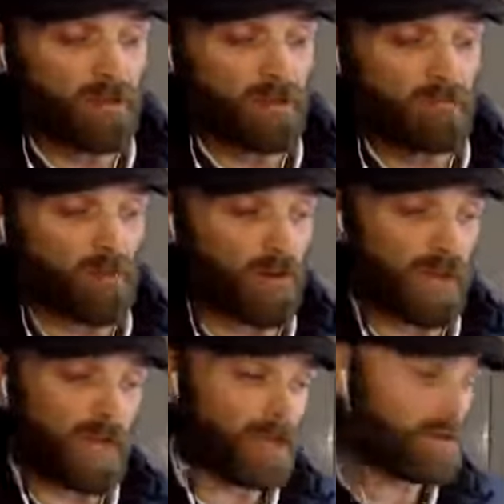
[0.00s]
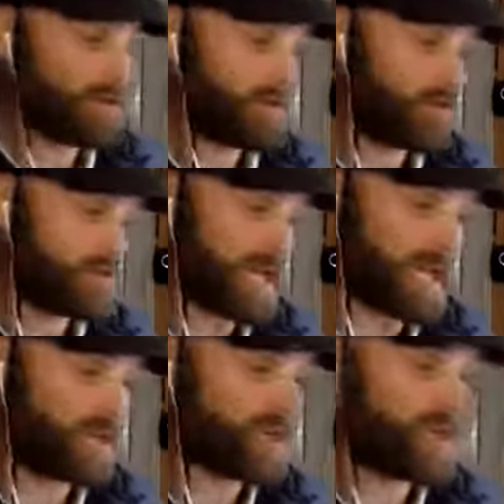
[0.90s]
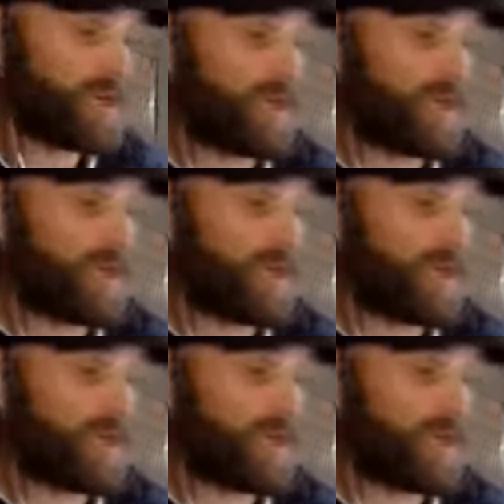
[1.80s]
for a challenge